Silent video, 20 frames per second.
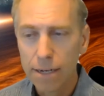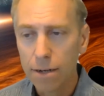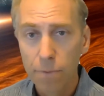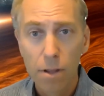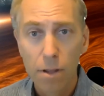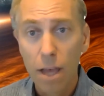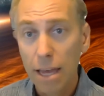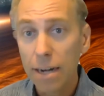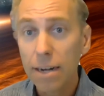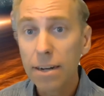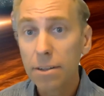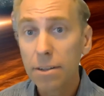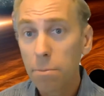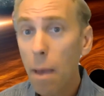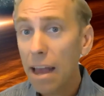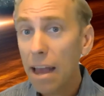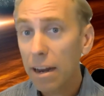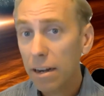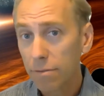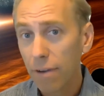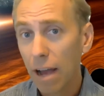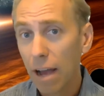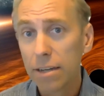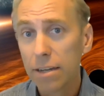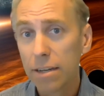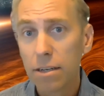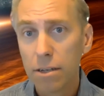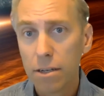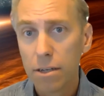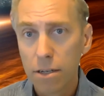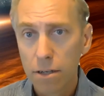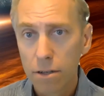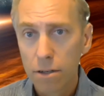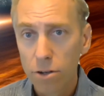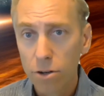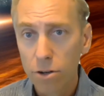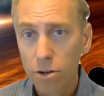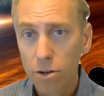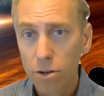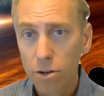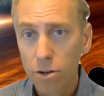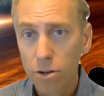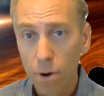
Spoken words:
And it is magnified.